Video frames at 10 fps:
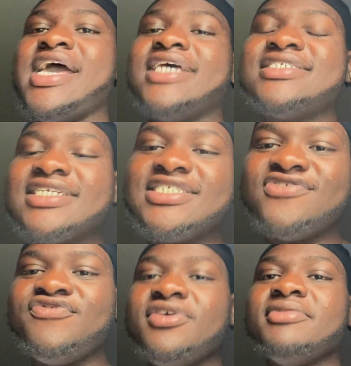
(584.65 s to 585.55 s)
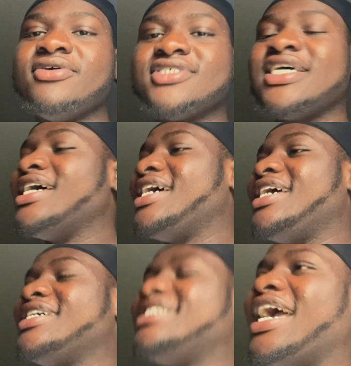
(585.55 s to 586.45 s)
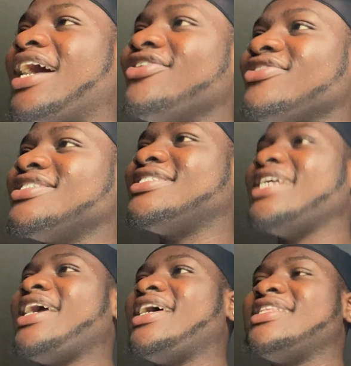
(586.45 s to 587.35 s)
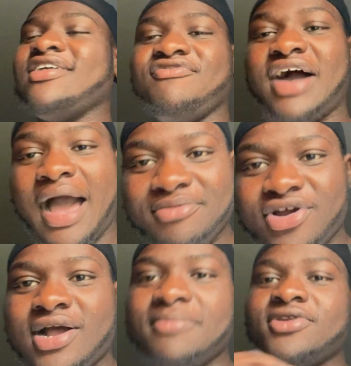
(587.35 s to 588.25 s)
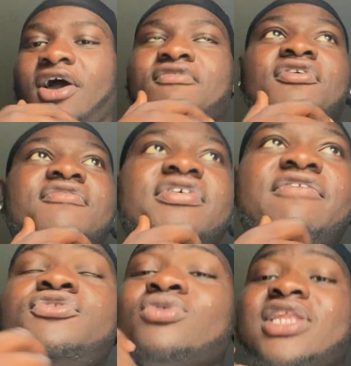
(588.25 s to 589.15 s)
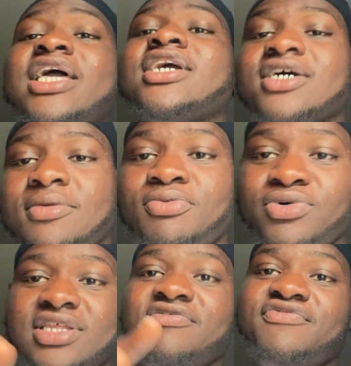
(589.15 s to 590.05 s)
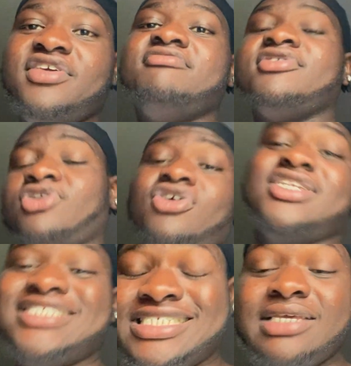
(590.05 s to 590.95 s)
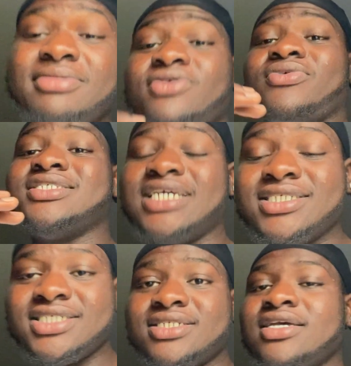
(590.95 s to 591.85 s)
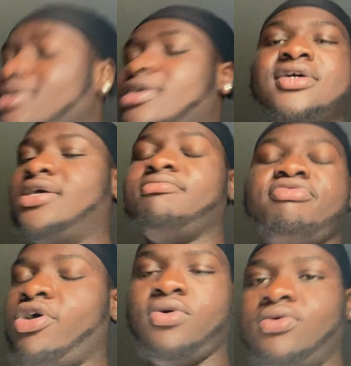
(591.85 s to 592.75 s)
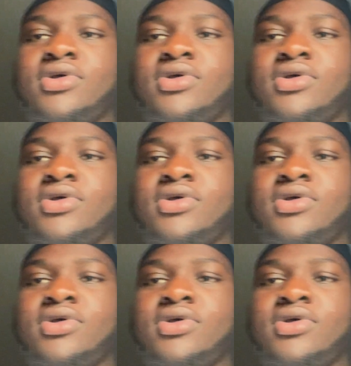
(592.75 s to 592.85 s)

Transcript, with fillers: It's like these females, they understand the vibe you're coming off of. If you link up with a female on semen retention, bro,